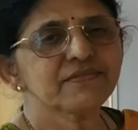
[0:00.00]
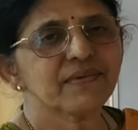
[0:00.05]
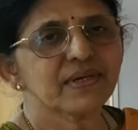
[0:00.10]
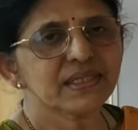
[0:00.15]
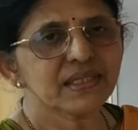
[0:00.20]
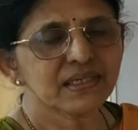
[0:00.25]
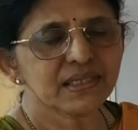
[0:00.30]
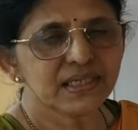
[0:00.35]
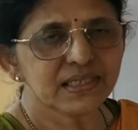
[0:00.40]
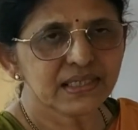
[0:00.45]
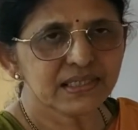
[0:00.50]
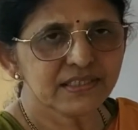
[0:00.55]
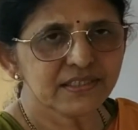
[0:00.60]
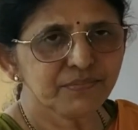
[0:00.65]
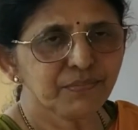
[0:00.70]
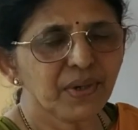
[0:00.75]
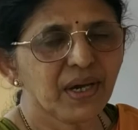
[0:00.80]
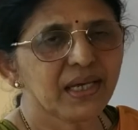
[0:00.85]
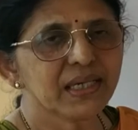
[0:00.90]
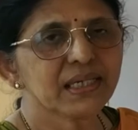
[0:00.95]
whether it is
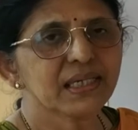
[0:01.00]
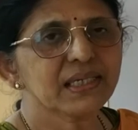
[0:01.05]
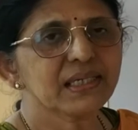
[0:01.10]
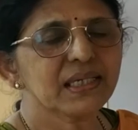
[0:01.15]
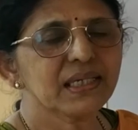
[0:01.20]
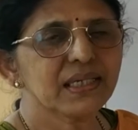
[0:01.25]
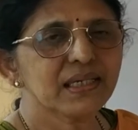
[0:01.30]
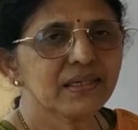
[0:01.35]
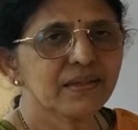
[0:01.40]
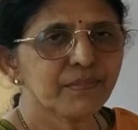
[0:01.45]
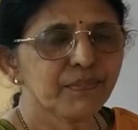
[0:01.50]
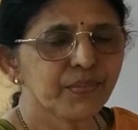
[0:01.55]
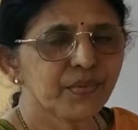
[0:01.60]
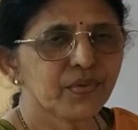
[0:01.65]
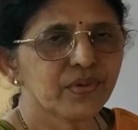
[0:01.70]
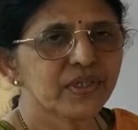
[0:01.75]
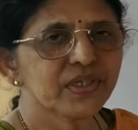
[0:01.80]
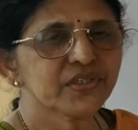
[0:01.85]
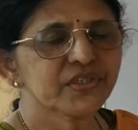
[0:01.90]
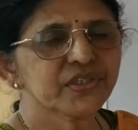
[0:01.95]
marketing,
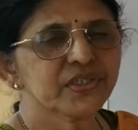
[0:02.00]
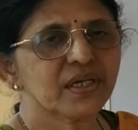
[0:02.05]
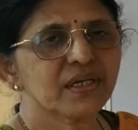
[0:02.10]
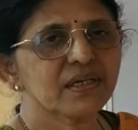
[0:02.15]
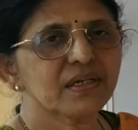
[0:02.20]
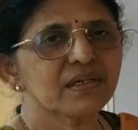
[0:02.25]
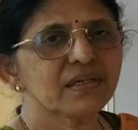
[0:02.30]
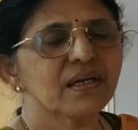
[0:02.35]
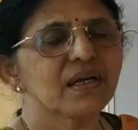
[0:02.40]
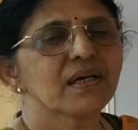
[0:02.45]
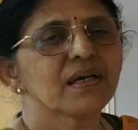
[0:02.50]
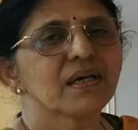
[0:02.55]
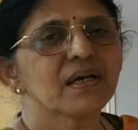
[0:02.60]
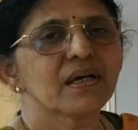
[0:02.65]
production,